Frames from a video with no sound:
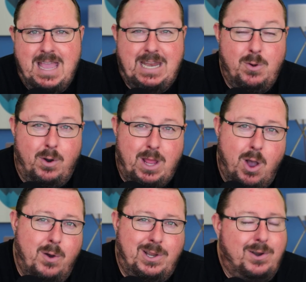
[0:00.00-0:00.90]
and you already
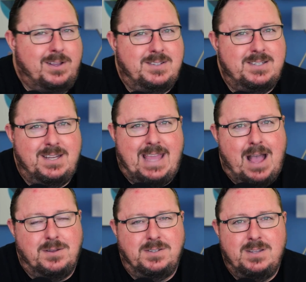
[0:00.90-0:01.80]
own your existing
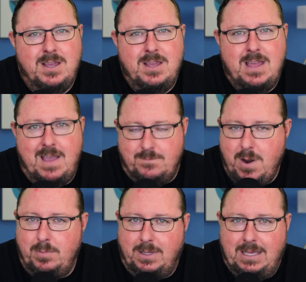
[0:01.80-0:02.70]
house, have
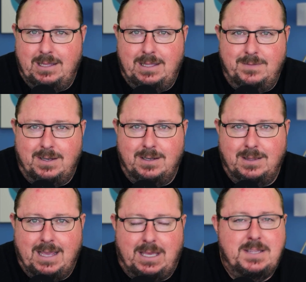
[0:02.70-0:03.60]
probably even
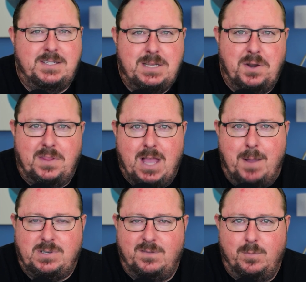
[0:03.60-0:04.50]
like considered the
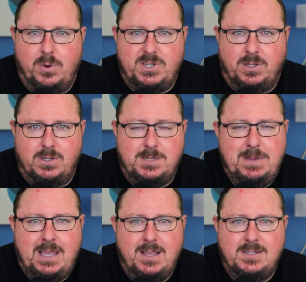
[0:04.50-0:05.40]
option of a bridge loan just
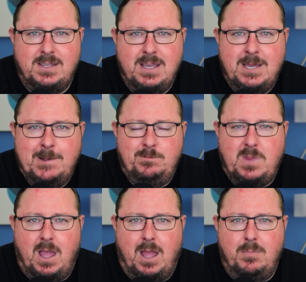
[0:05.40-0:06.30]
because
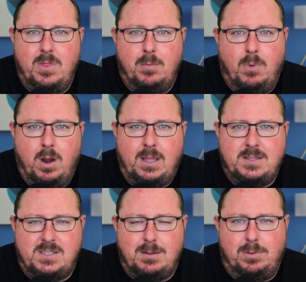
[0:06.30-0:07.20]
um, the
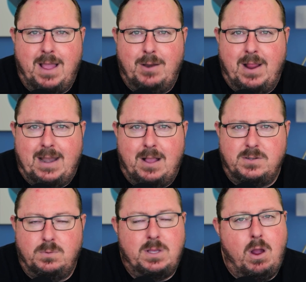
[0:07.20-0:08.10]
market's supply right now
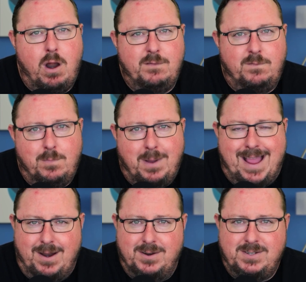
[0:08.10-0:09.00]
is really hard for
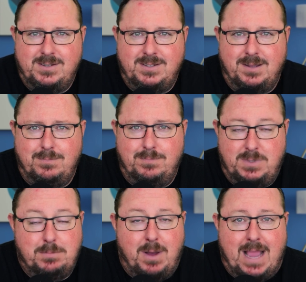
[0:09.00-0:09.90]
buyers to,
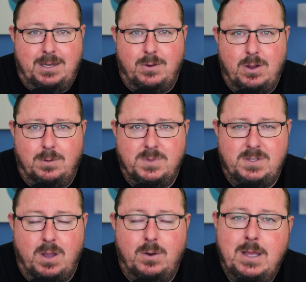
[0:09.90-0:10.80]
to buy new homes.
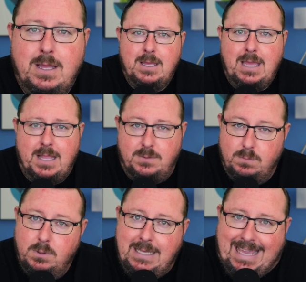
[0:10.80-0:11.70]
So it's
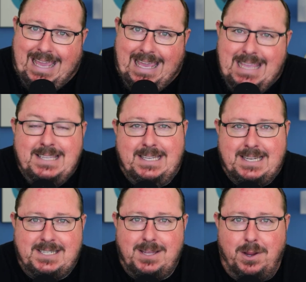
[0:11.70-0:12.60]
really
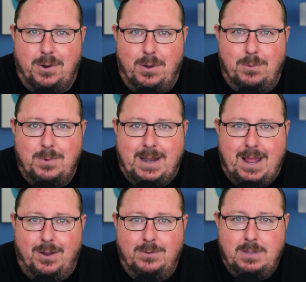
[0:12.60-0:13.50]
easy to sell your home right
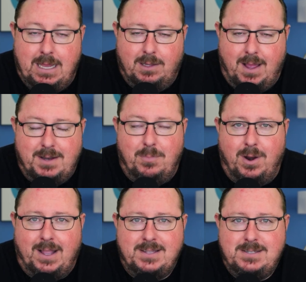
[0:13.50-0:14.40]
now in a lot of
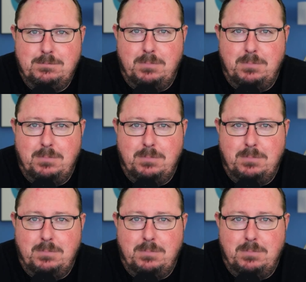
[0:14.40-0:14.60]
markets,